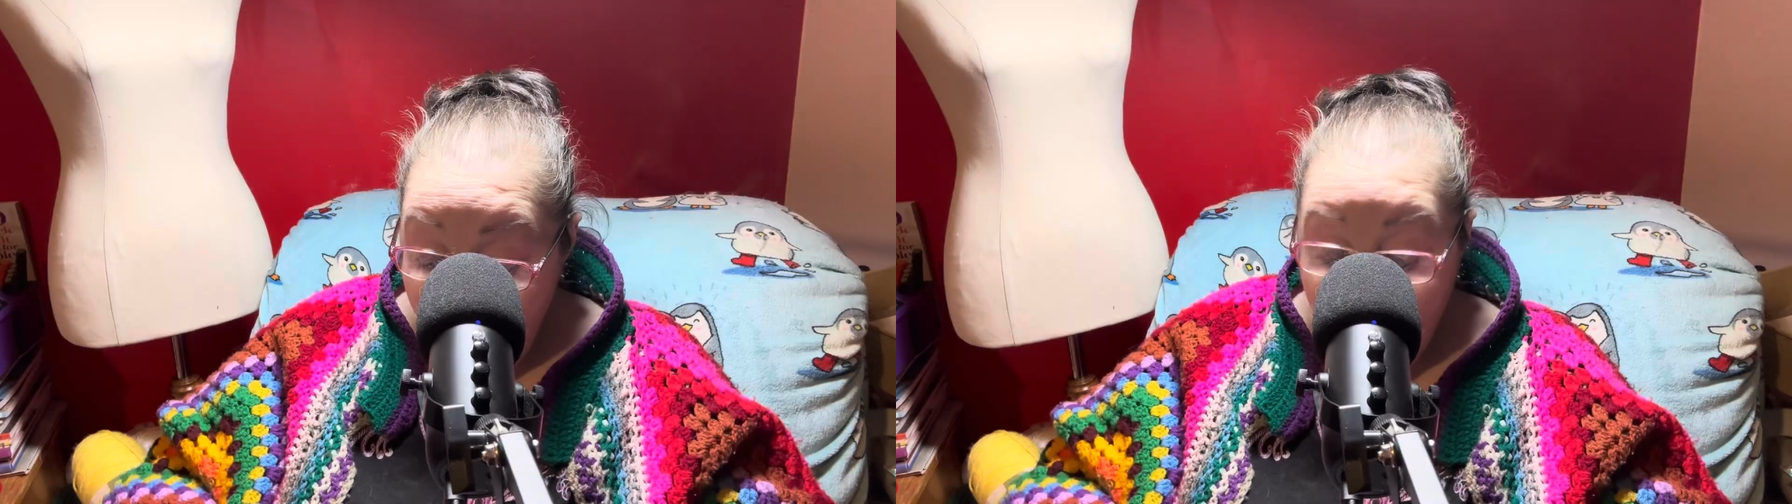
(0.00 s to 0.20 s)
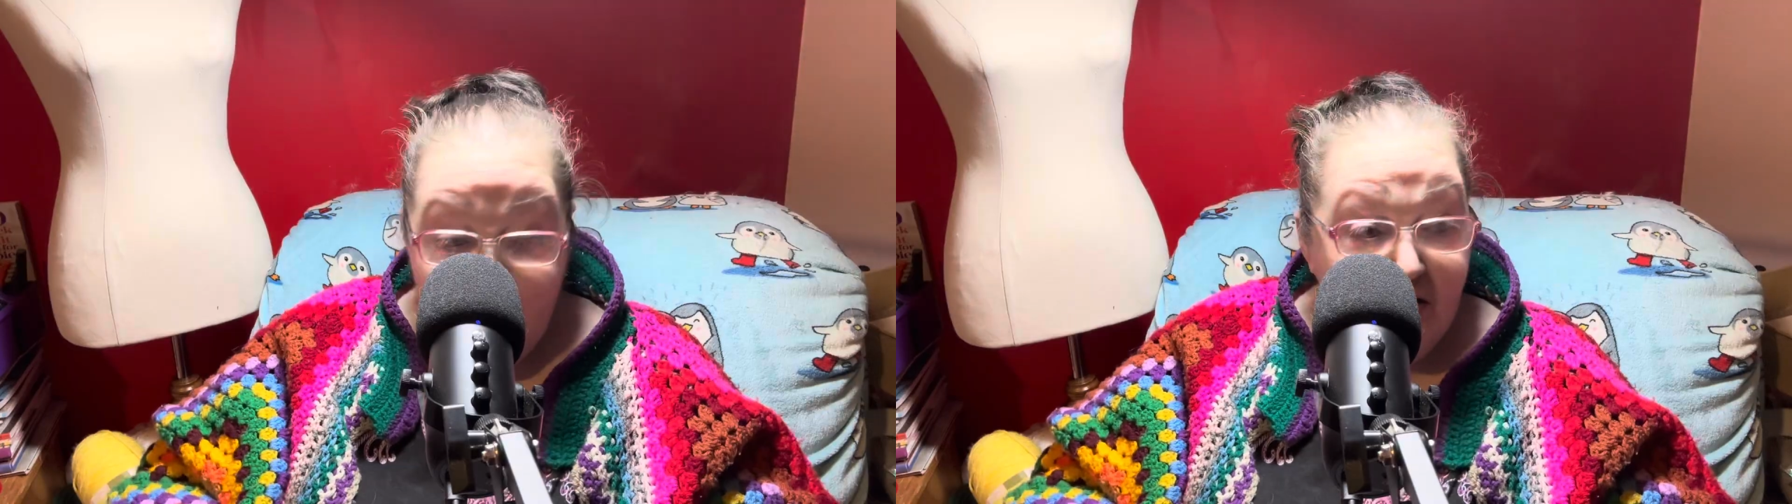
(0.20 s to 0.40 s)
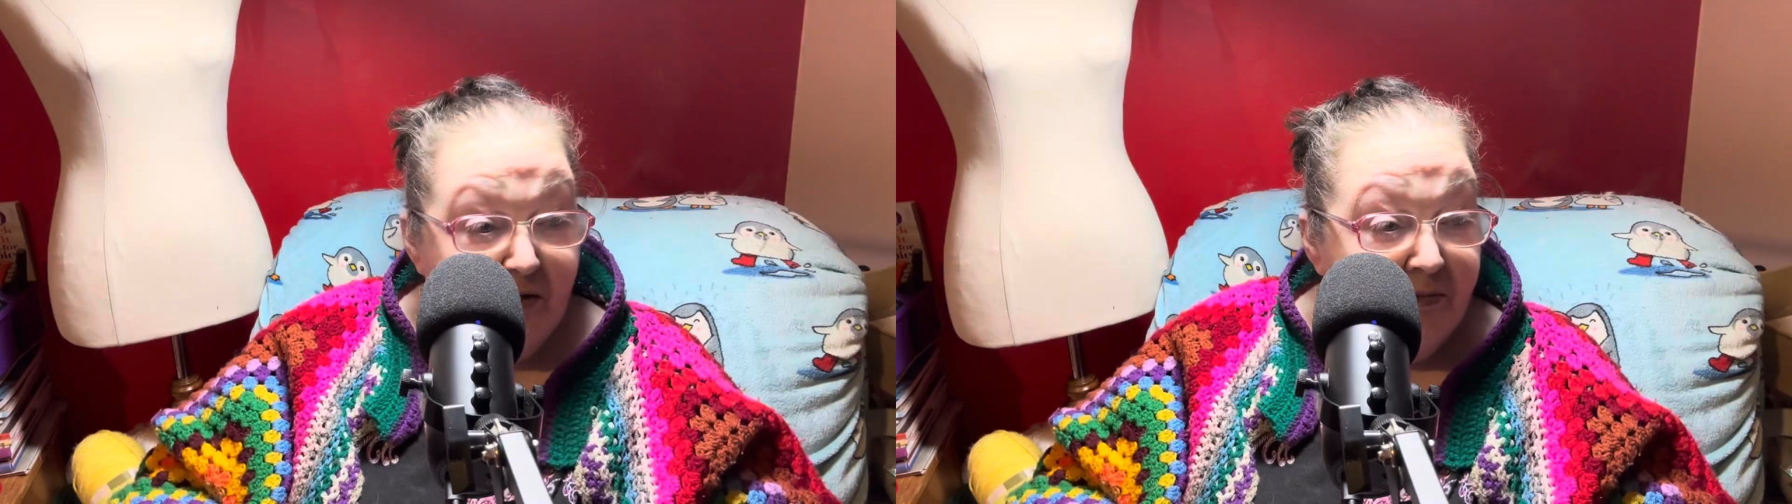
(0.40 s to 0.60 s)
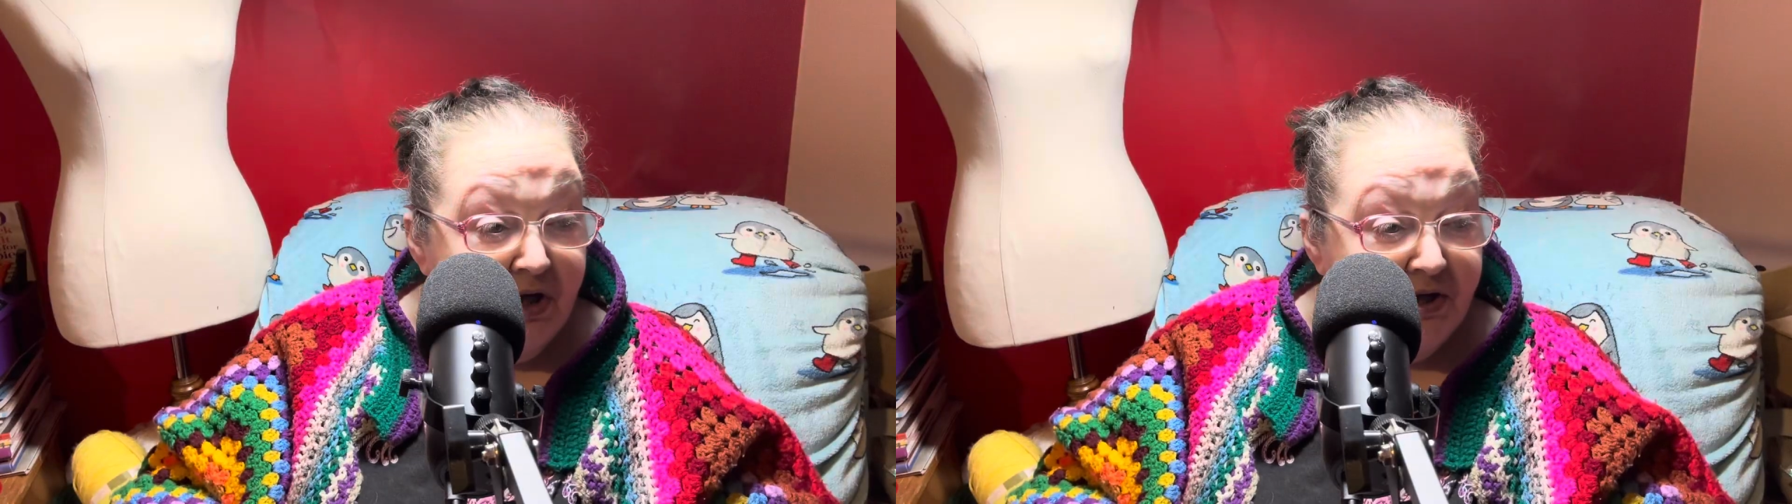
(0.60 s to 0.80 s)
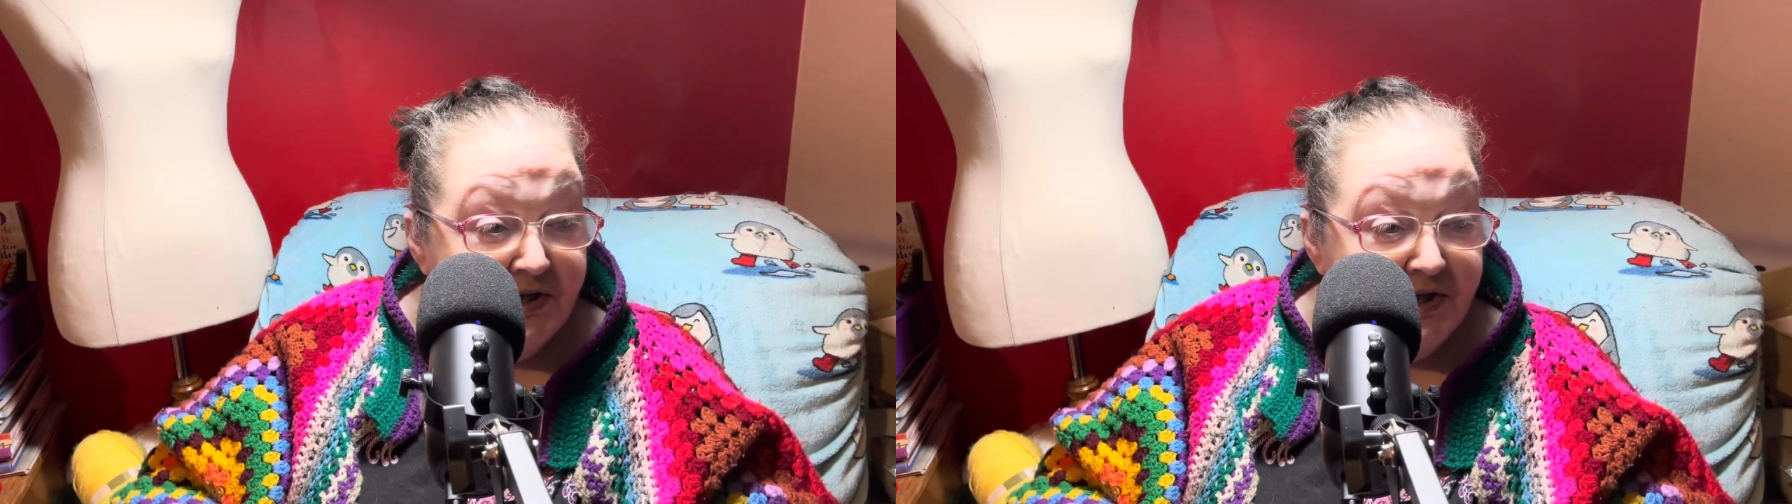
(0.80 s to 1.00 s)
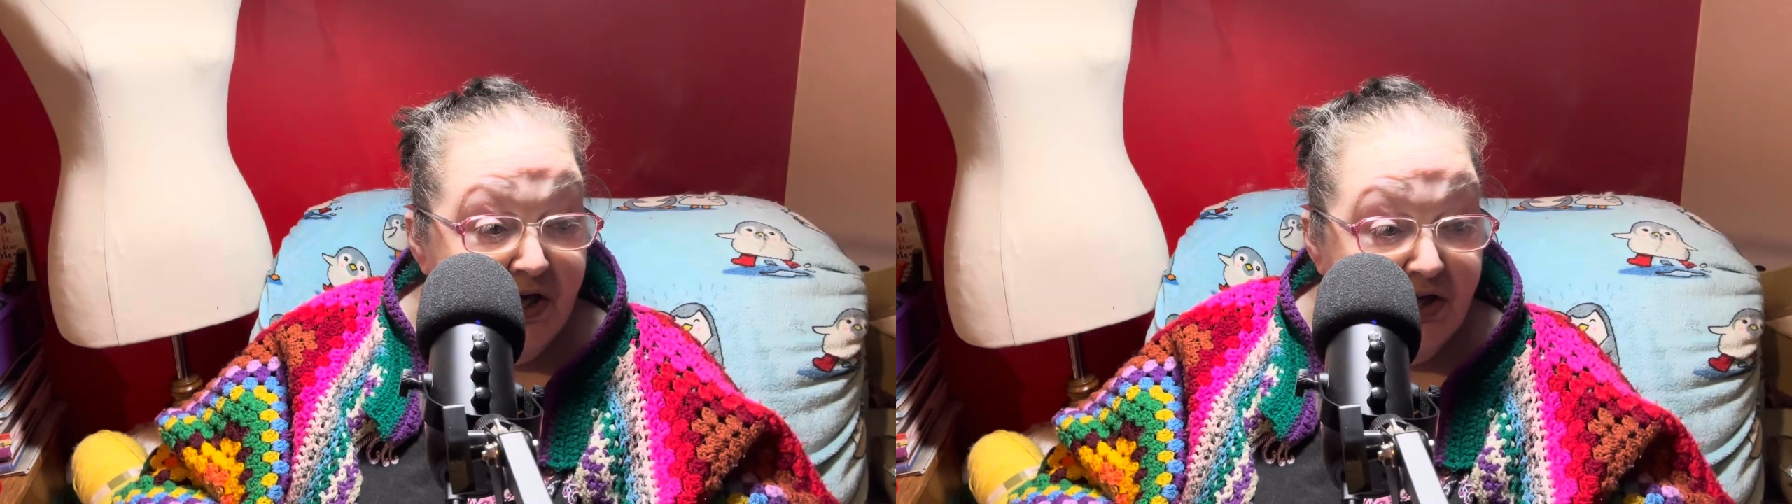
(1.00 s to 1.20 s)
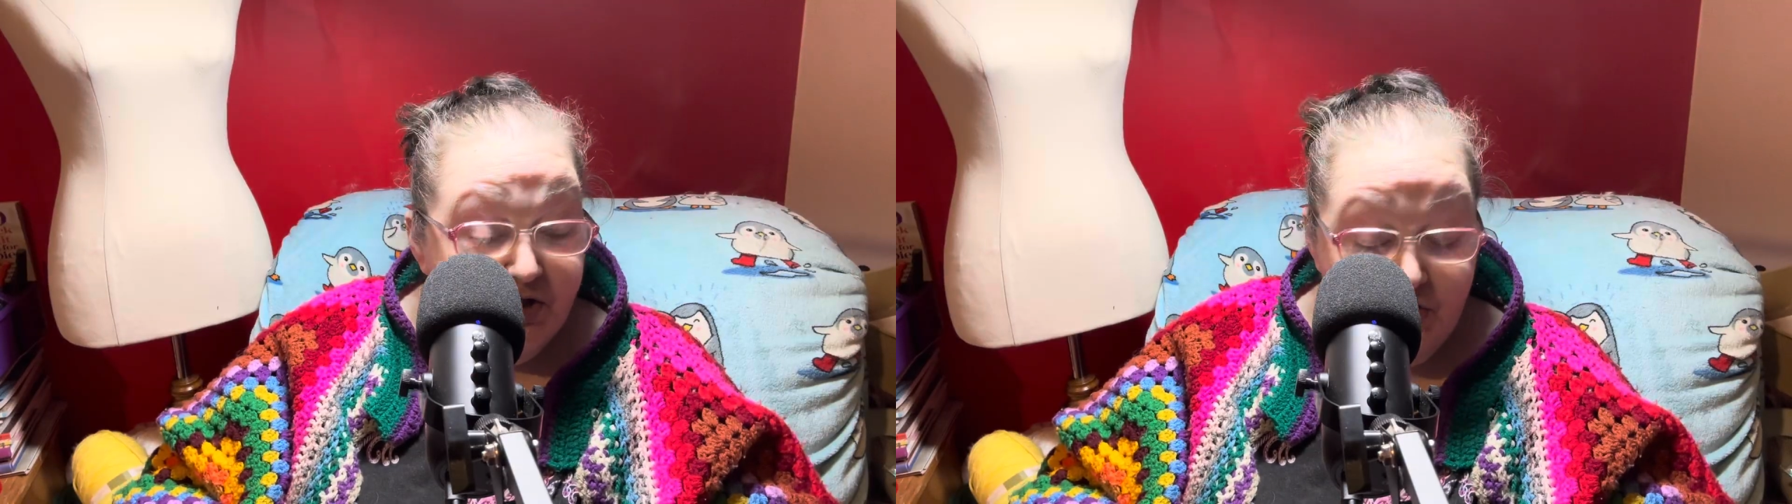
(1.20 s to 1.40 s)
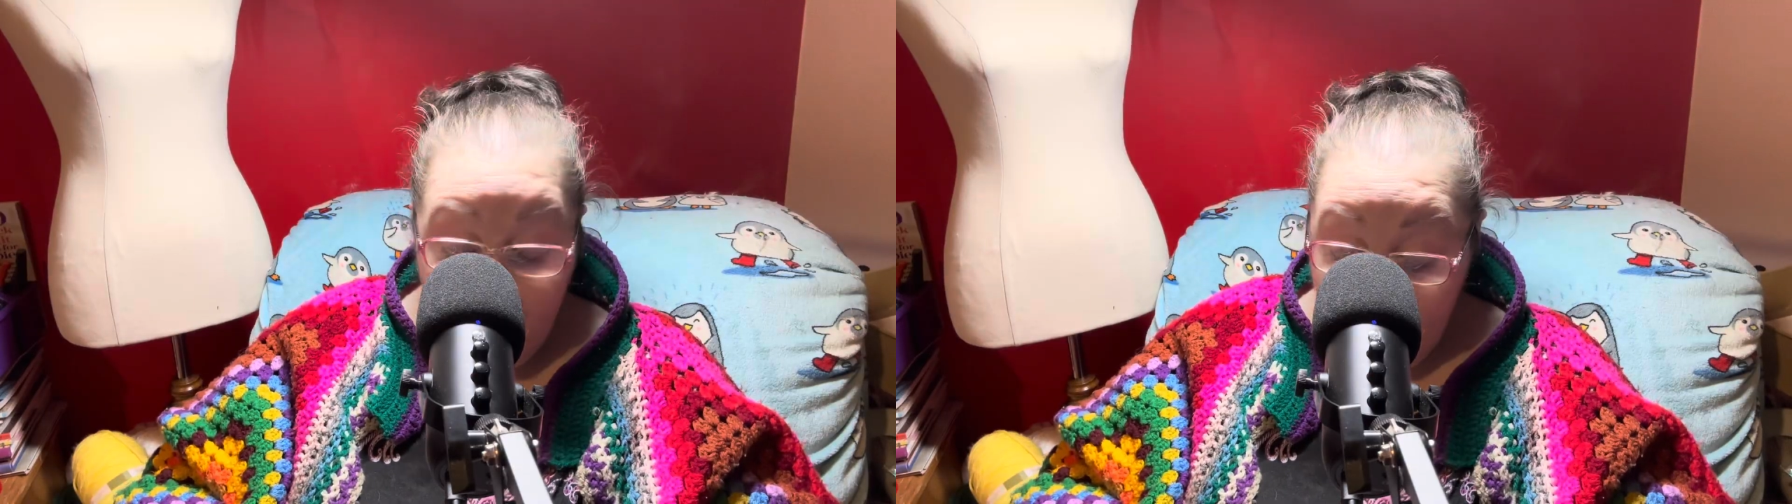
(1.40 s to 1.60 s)
It's saying to
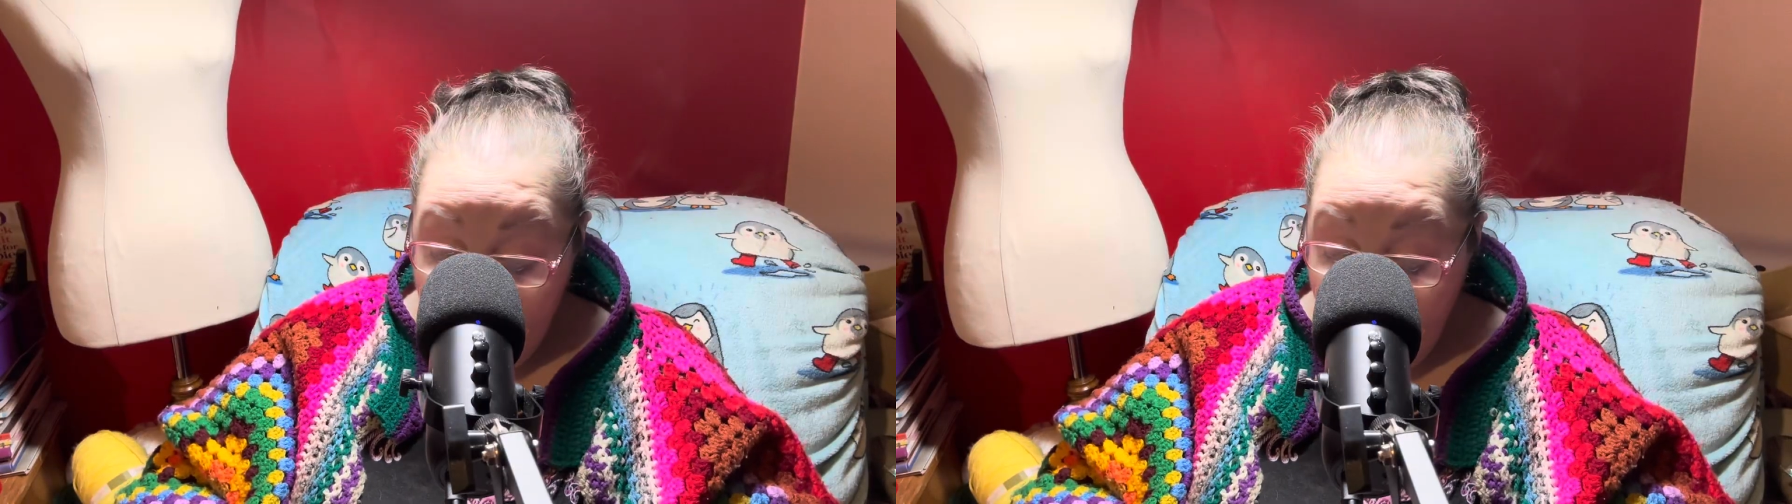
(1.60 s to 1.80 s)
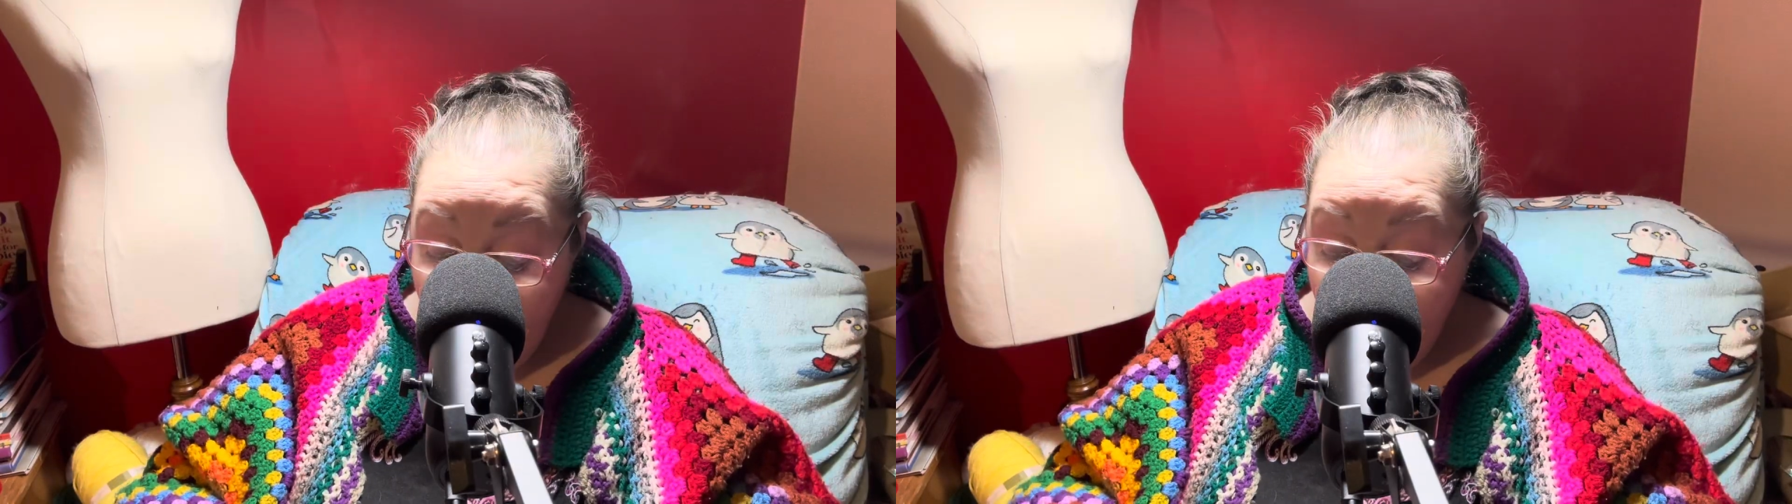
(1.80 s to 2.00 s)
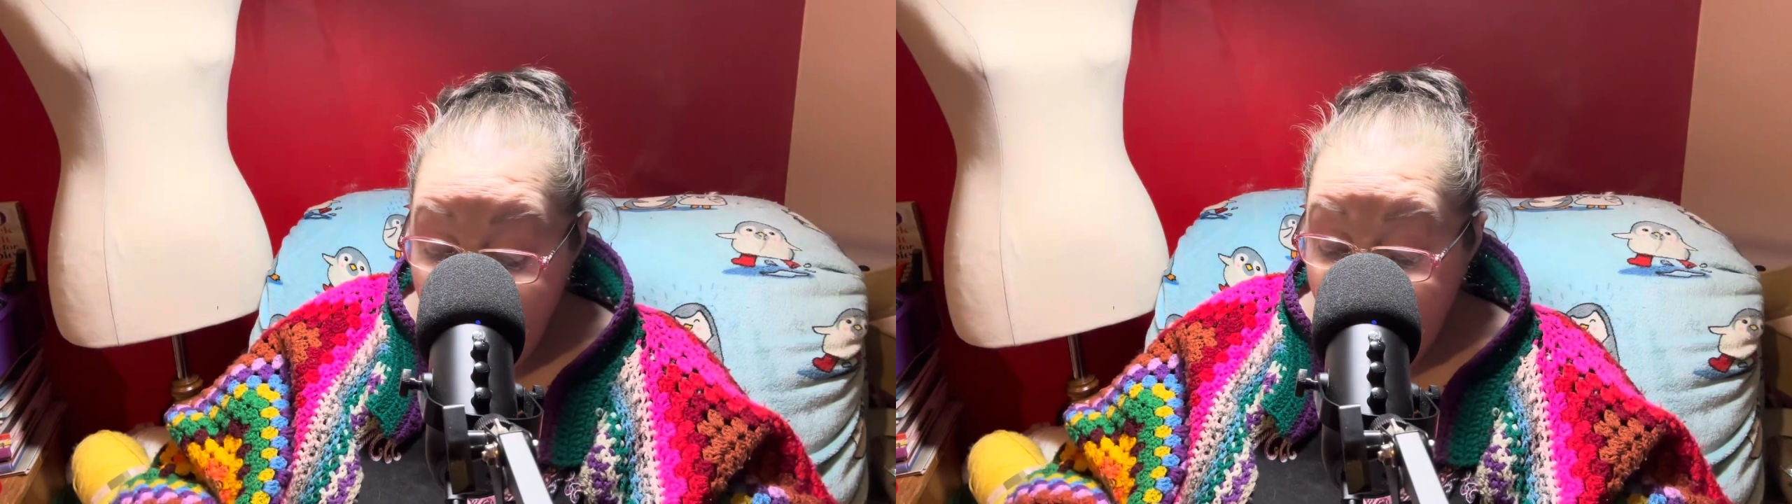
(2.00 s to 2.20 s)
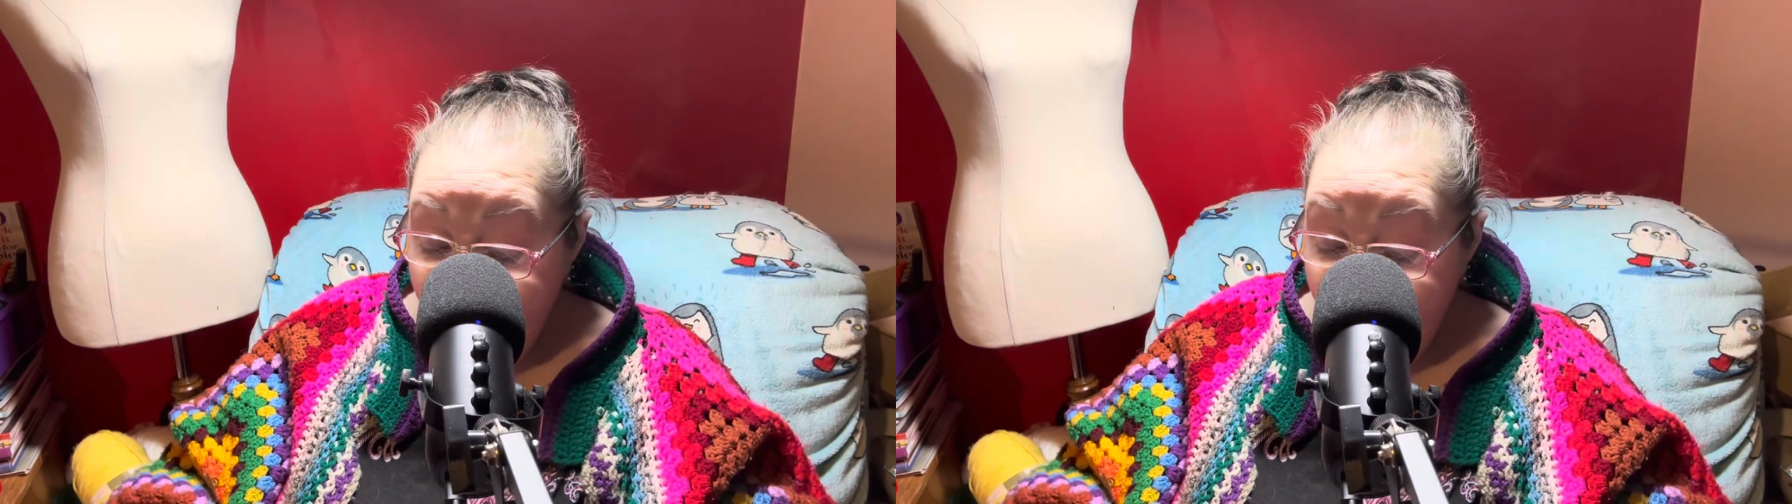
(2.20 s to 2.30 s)
use fingering.